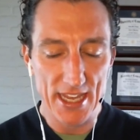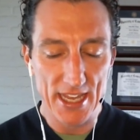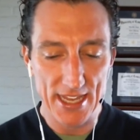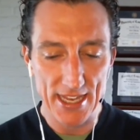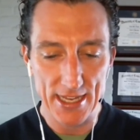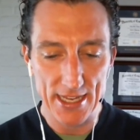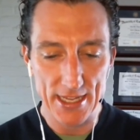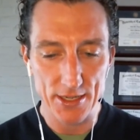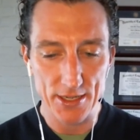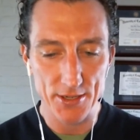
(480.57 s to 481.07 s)

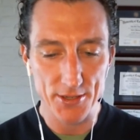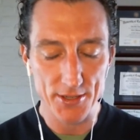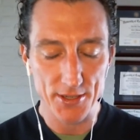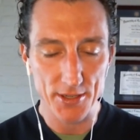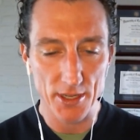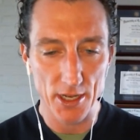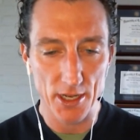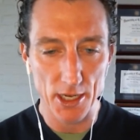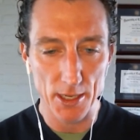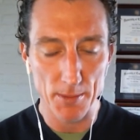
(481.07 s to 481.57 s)
And
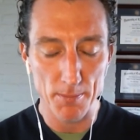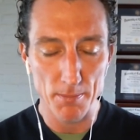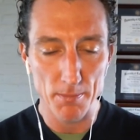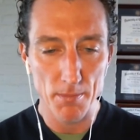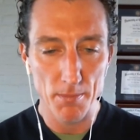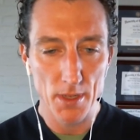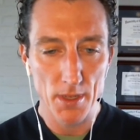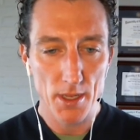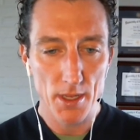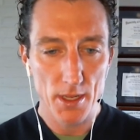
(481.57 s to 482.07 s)

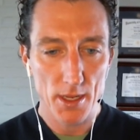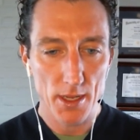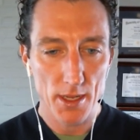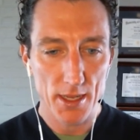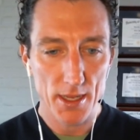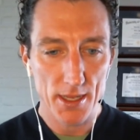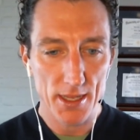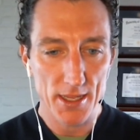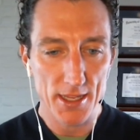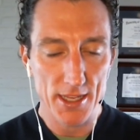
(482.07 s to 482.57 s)
um,
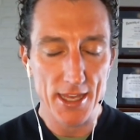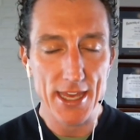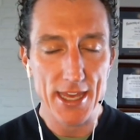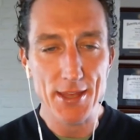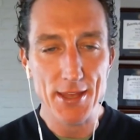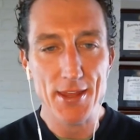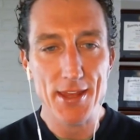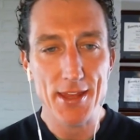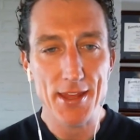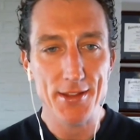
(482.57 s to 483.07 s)

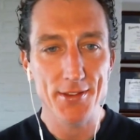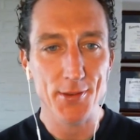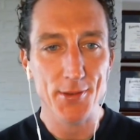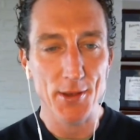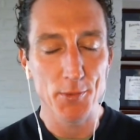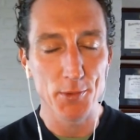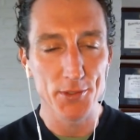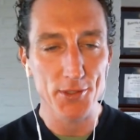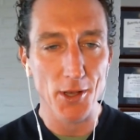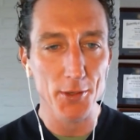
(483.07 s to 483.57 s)
it, it's
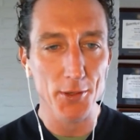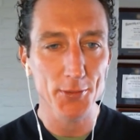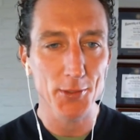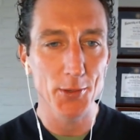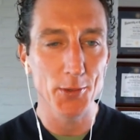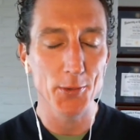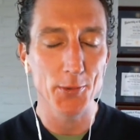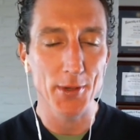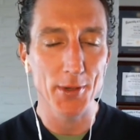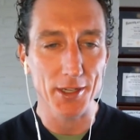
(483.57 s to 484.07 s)
it was
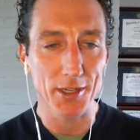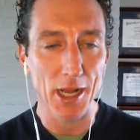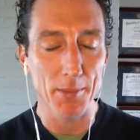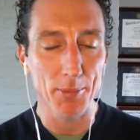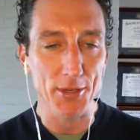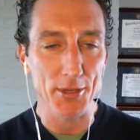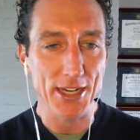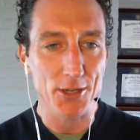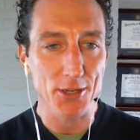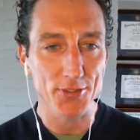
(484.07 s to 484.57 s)
also a
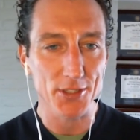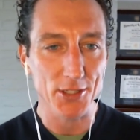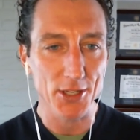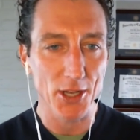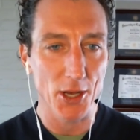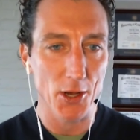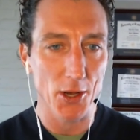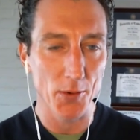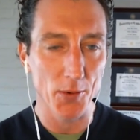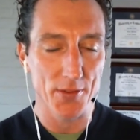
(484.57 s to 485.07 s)
couple of years
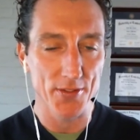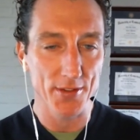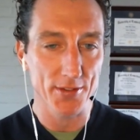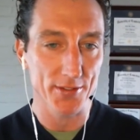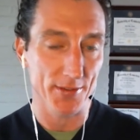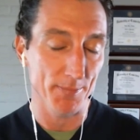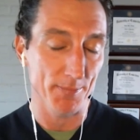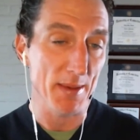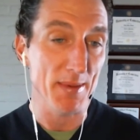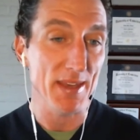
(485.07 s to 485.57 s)
ago, and
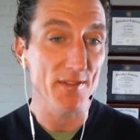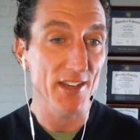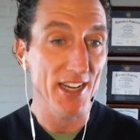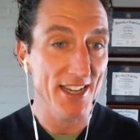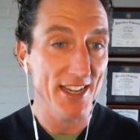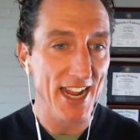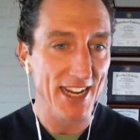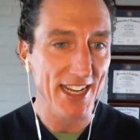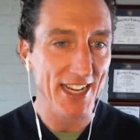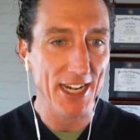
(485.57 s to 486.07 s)
this maybe even
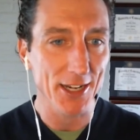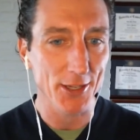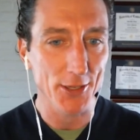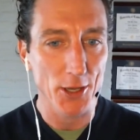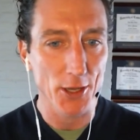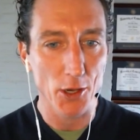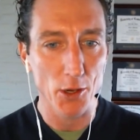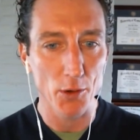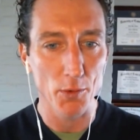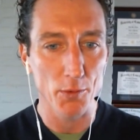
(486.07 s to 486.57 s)
a decade
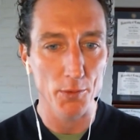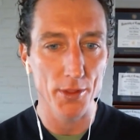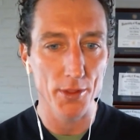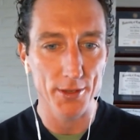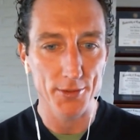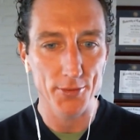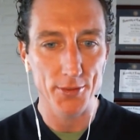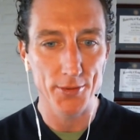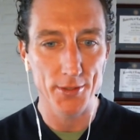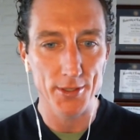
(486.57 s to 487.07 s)
ago,
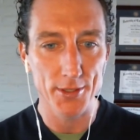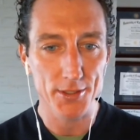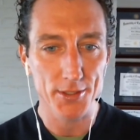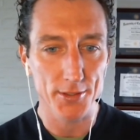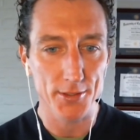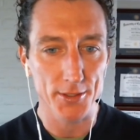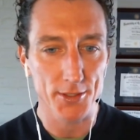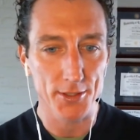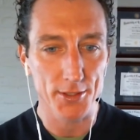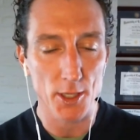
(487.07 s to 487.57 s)
the the,
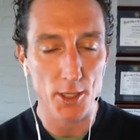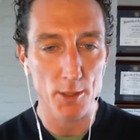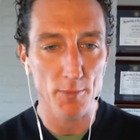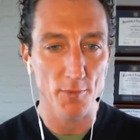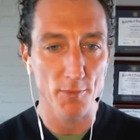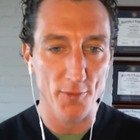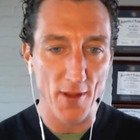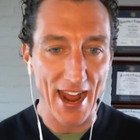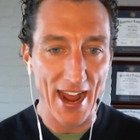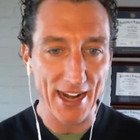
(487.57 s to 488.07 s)
the
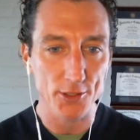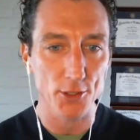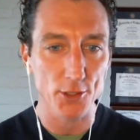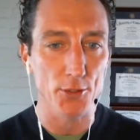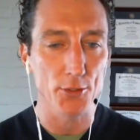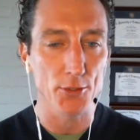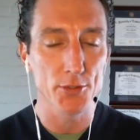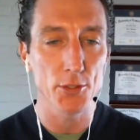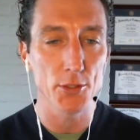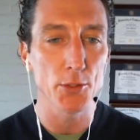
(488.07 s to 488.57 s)
term
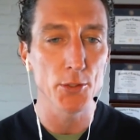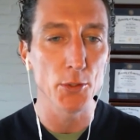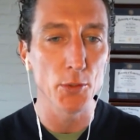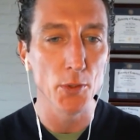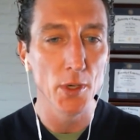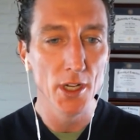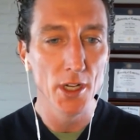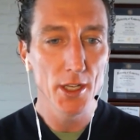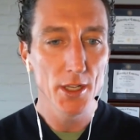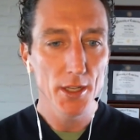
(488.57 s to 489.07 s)
factor
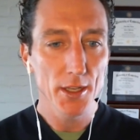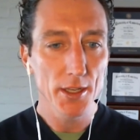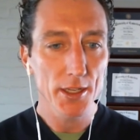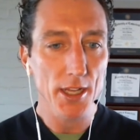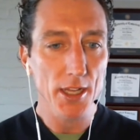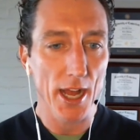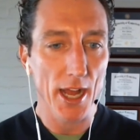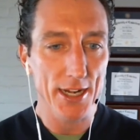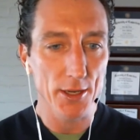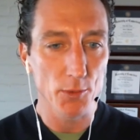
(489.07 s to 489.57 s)
zoo
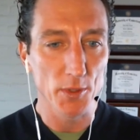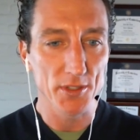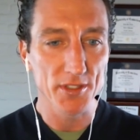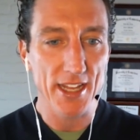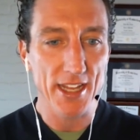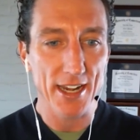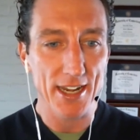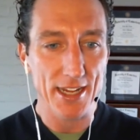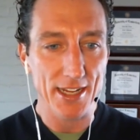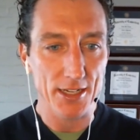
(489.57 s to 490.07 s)
kind of
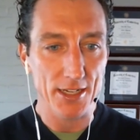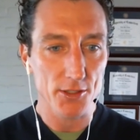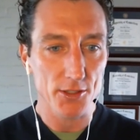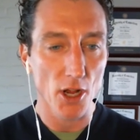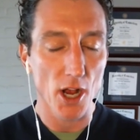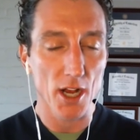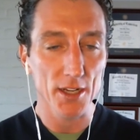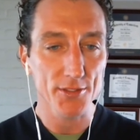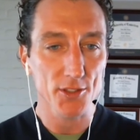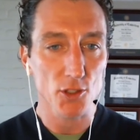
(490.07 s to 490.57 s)
was getting
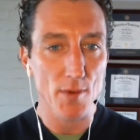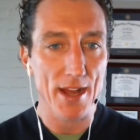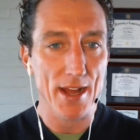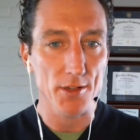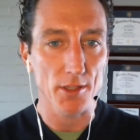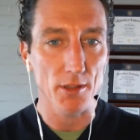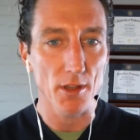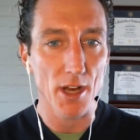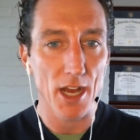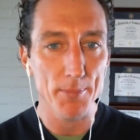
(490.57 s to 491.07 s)
tossed
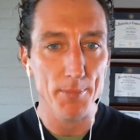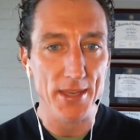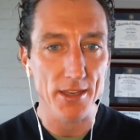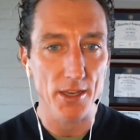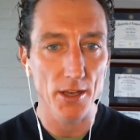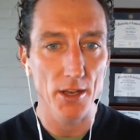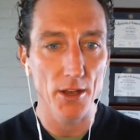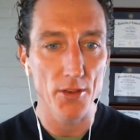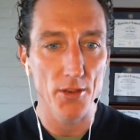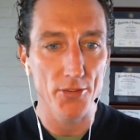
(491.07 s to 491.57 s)
around a lot
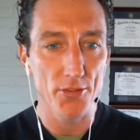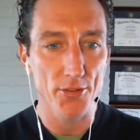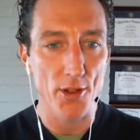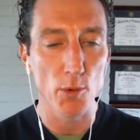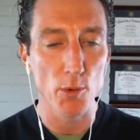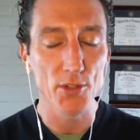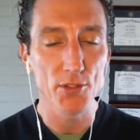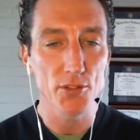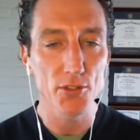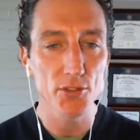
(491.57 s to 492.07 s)
because
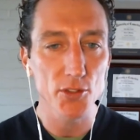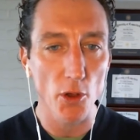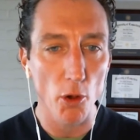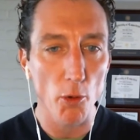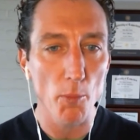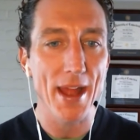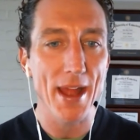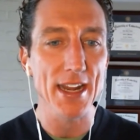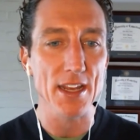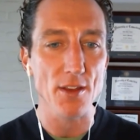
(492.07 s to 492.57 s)
there was
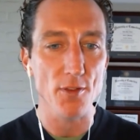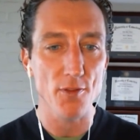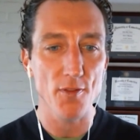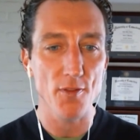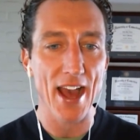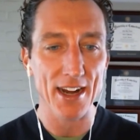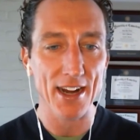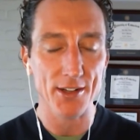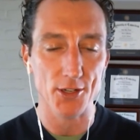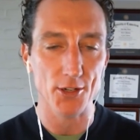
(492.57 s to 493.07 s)
so many
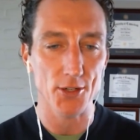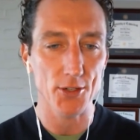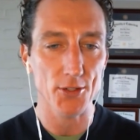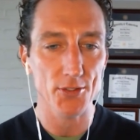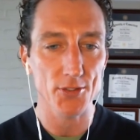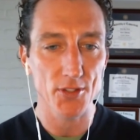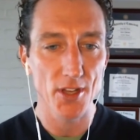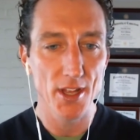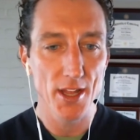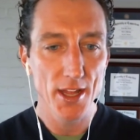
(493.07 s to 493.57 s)

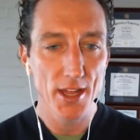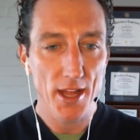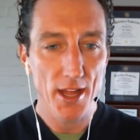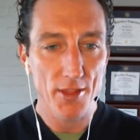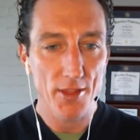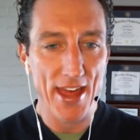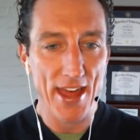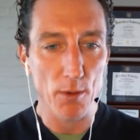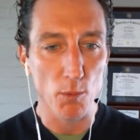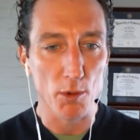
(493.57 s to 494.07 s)
factors
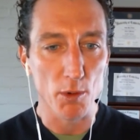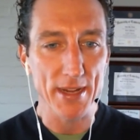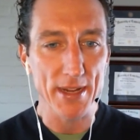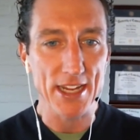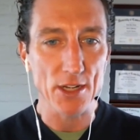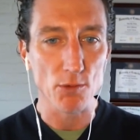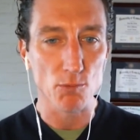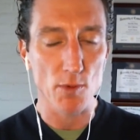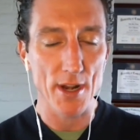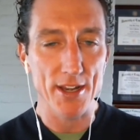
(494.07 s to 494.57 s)
that were
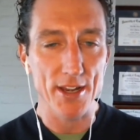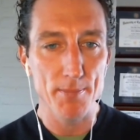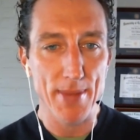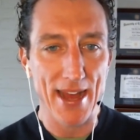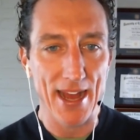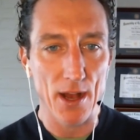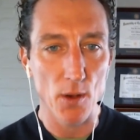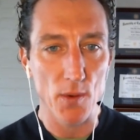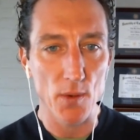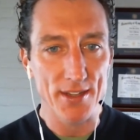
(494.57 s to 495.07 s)
being written
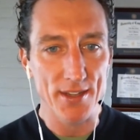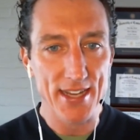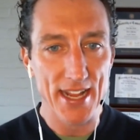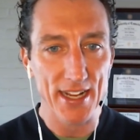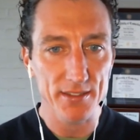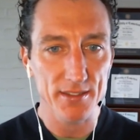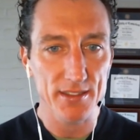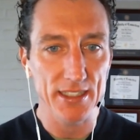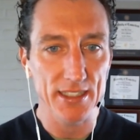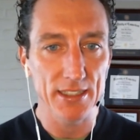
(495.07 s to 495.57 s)
about and
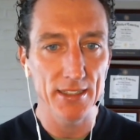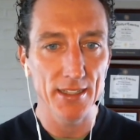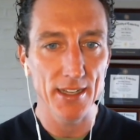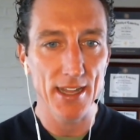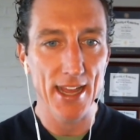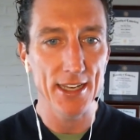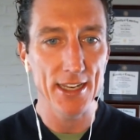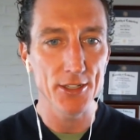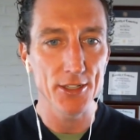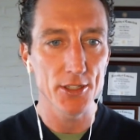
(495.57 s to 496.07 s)

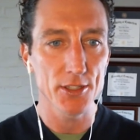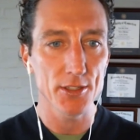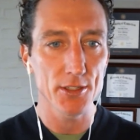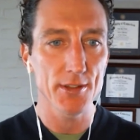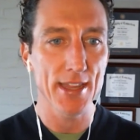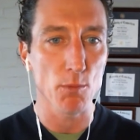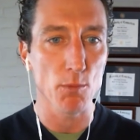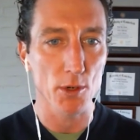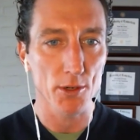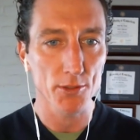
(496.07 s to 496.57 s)
tested and
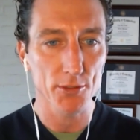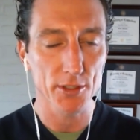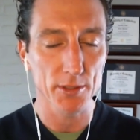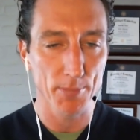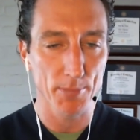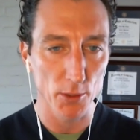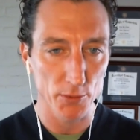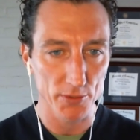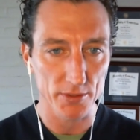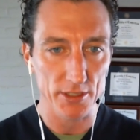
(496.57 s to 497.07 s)
that were
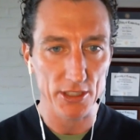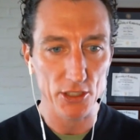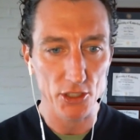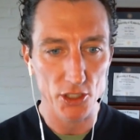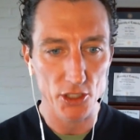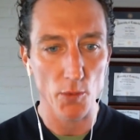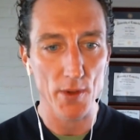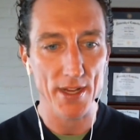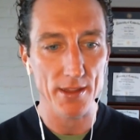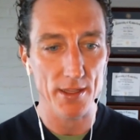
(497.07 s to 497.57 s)
supposedly
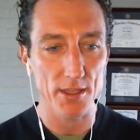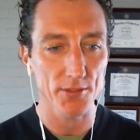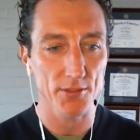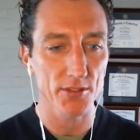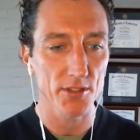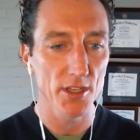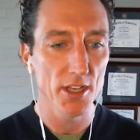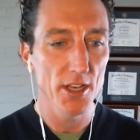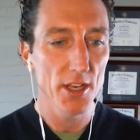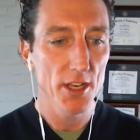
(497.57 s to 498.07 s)
showing
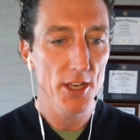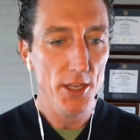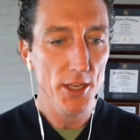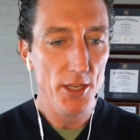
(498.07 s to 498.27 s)
this,